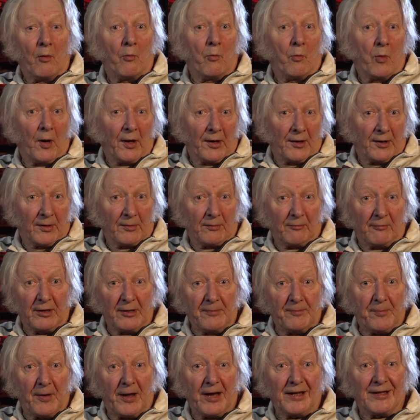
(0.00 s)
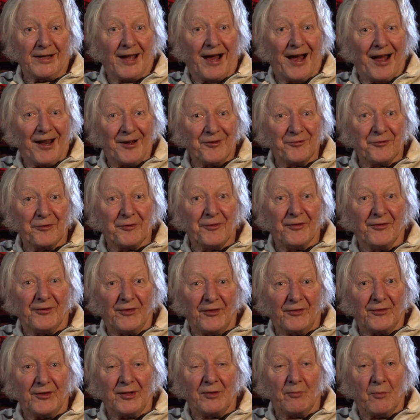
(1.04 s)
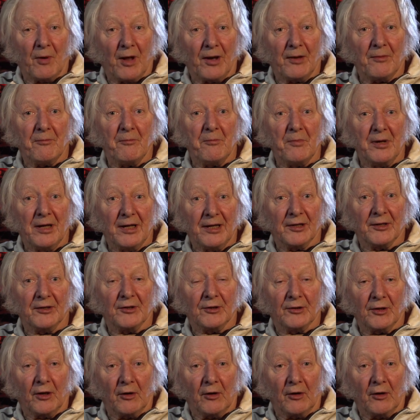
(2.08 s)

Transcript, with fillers: One of them repaid $151 million.